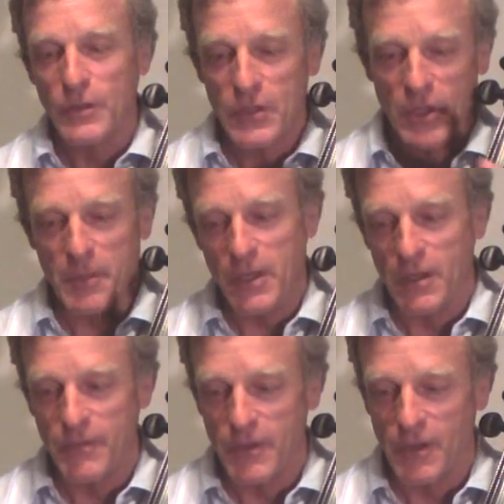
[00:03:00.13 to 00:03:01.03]
stopping
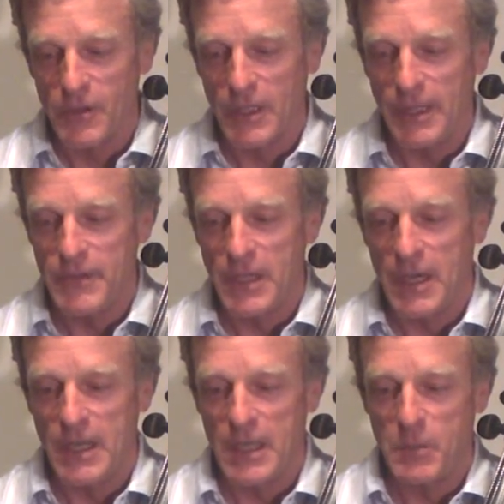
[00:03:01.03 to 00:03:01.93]
on the left
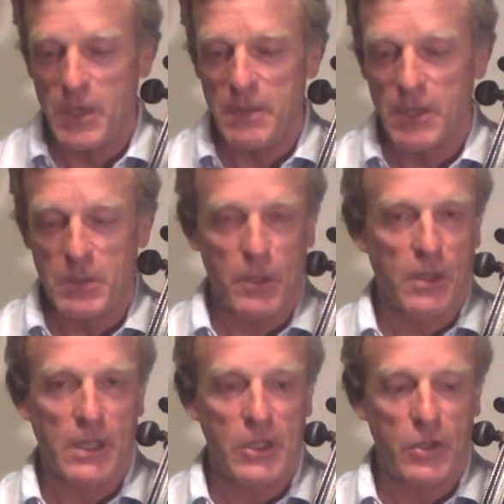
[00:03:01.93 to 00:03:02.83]
side as pretty much
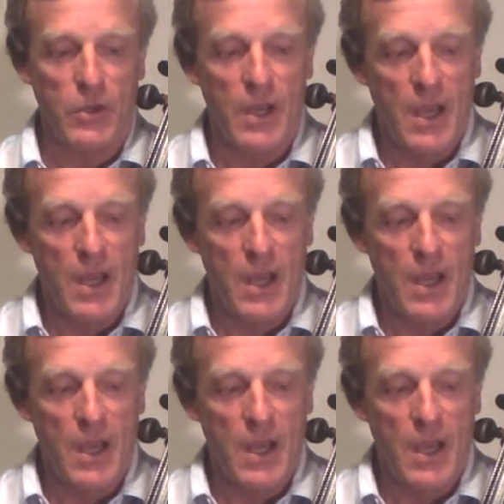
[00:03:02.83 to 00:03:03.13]
belonging to